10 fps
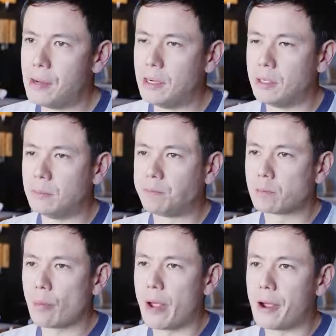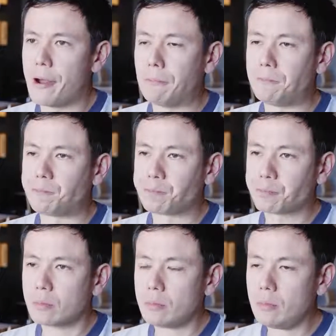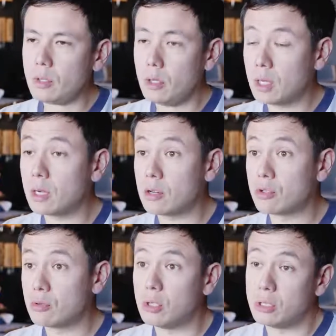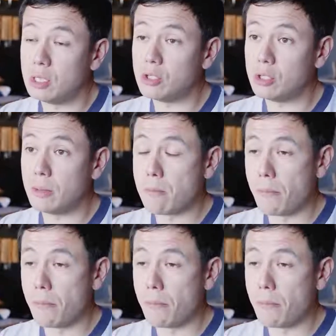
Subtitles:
and I got kicked out of school, essentially.